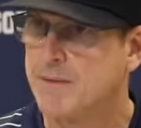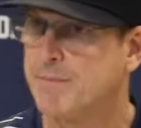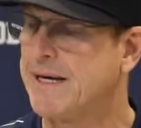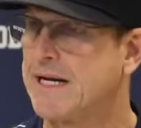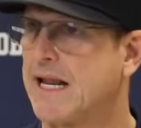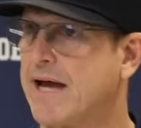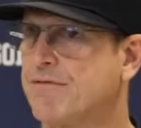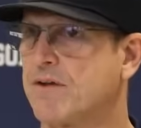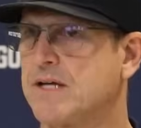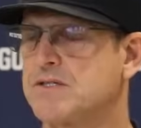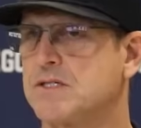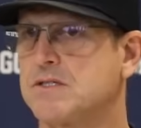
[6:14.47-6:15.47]
many life
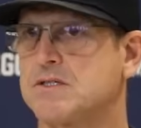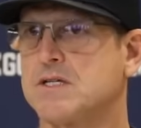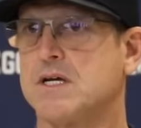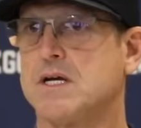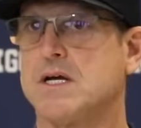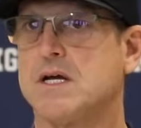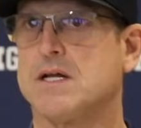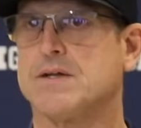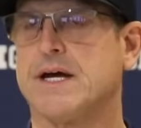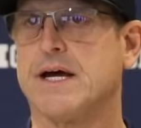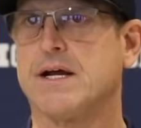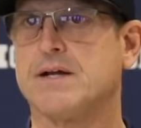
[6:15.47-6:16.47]
lessons
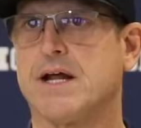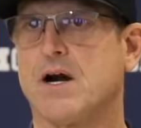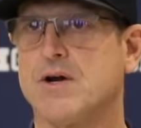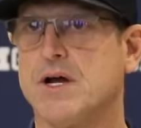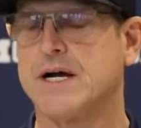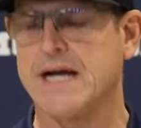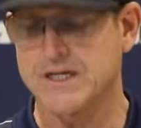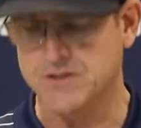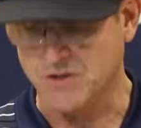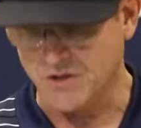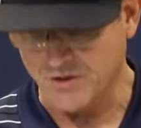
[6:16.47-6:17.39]
that, that our young guys are